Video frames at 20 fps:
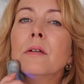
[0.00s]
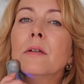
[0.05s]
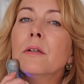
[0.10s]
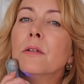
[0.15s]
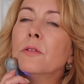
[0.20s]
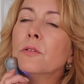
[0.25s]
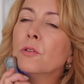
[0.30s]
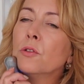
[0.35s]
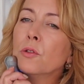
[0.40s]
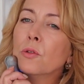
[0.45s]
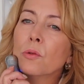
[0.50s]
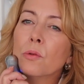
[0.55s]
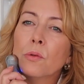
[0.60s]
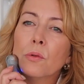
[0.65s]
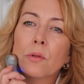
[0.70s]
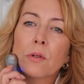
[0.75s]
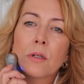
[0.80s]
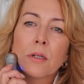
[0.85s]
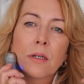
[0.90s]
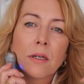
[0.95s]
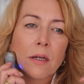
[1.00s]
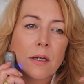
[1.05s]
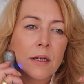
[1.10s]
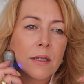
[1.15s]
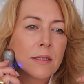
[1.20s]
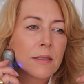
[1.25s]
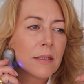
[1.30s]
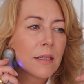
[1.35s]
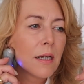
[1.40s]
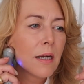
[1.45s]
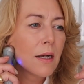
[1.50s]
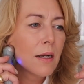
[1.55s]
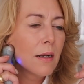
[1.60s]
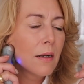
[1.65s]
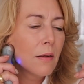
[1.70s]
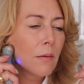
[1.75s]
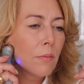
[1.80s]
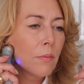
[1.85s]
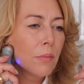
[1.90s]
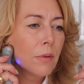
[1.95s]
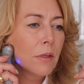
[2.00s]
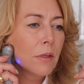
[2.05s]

and you'll glide up